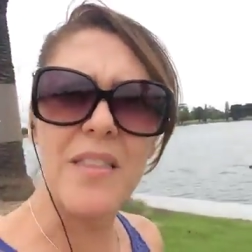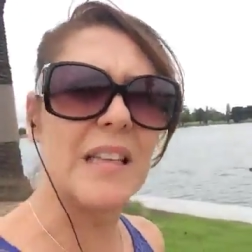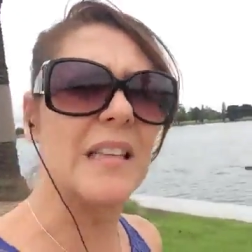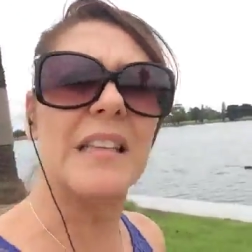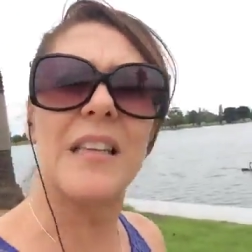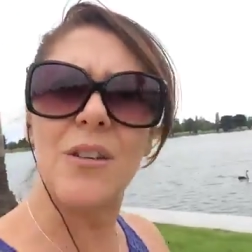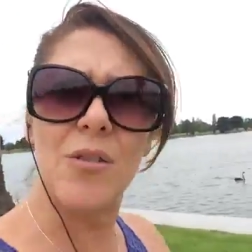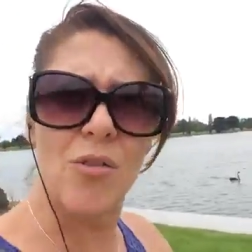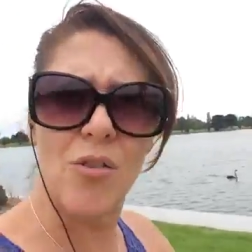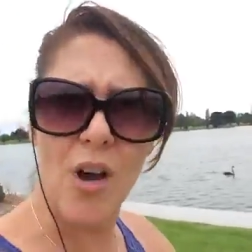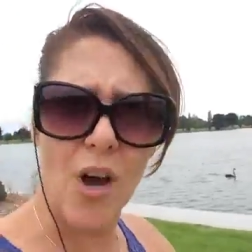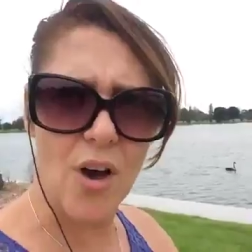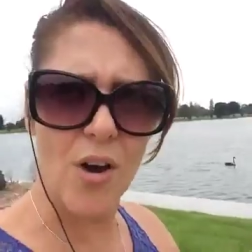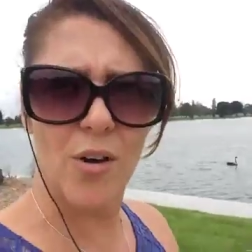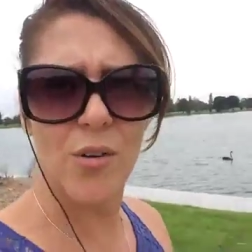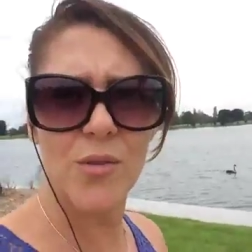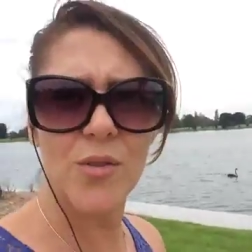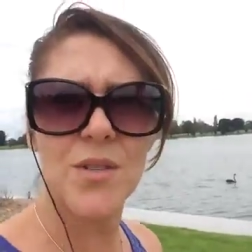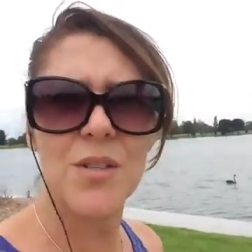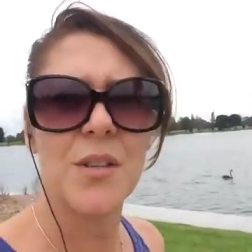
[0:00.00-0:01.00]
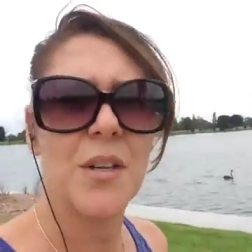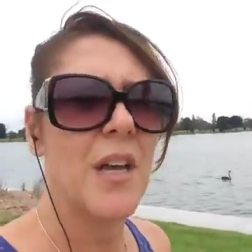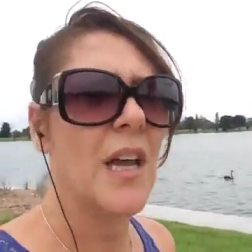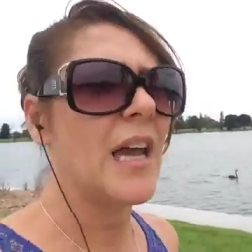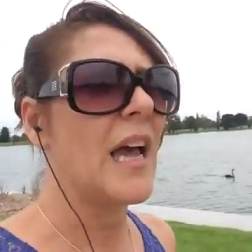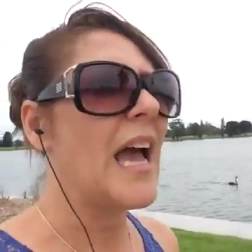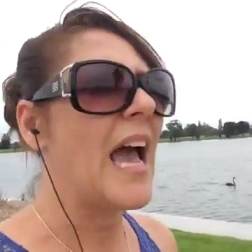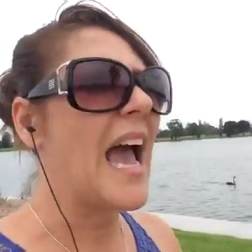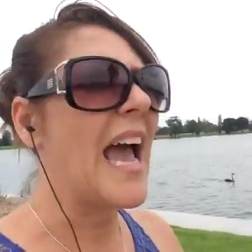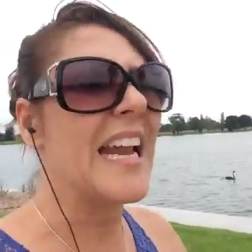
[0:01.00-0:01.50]
the little goals
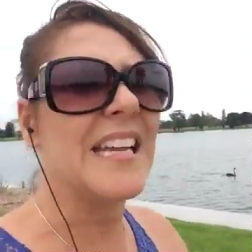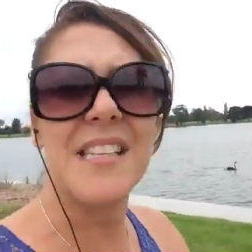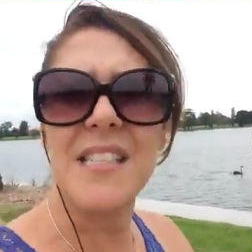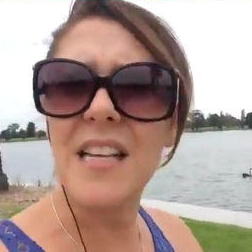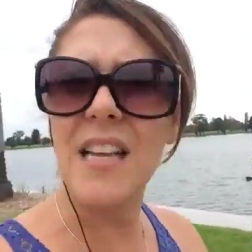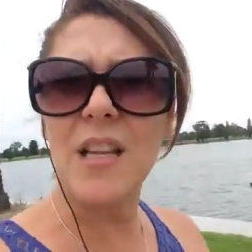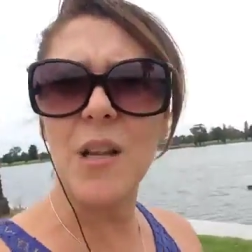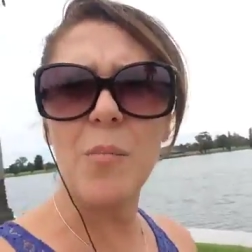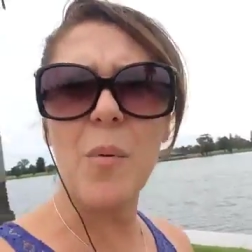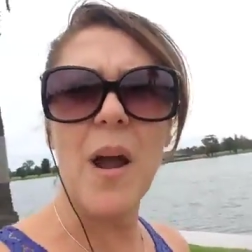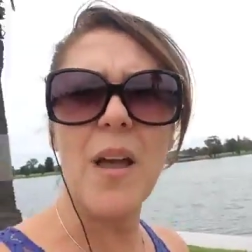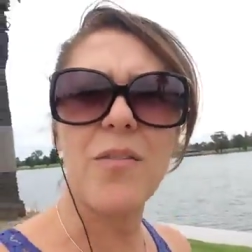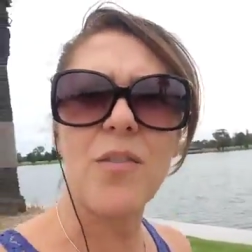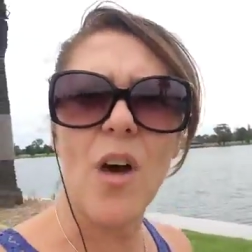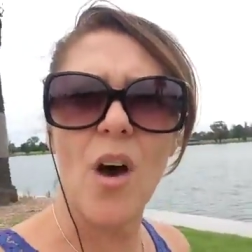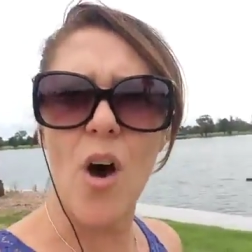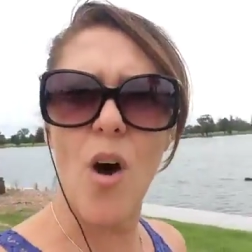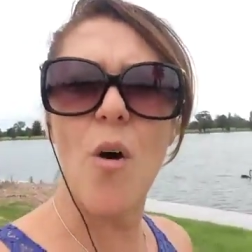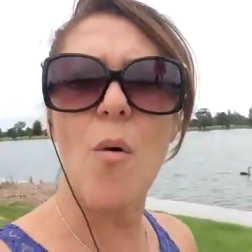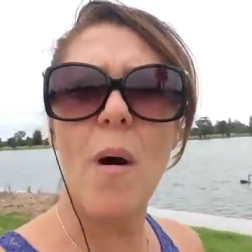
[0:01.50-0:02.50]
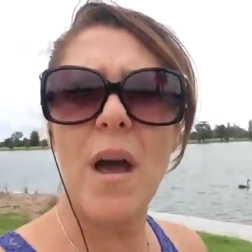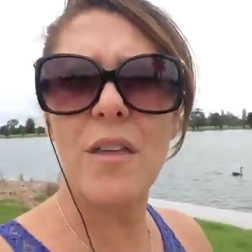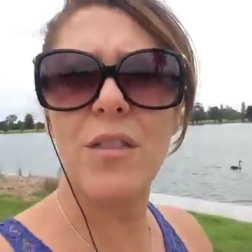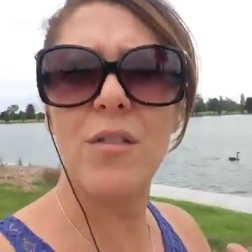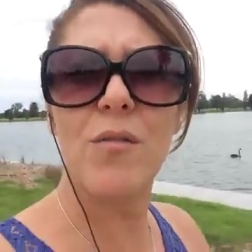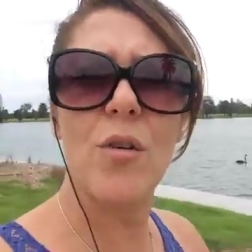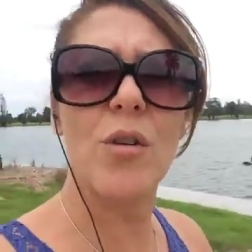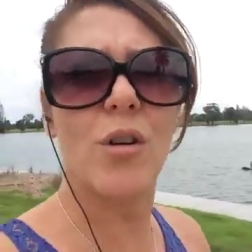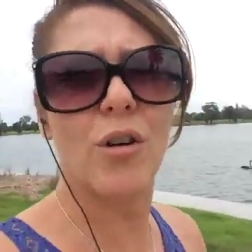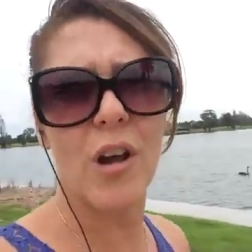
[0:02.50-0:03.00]
and celebrate the whole way
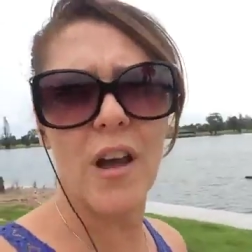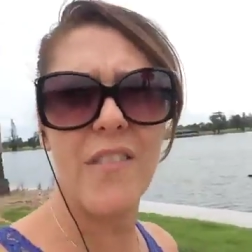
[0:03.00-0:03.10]
through.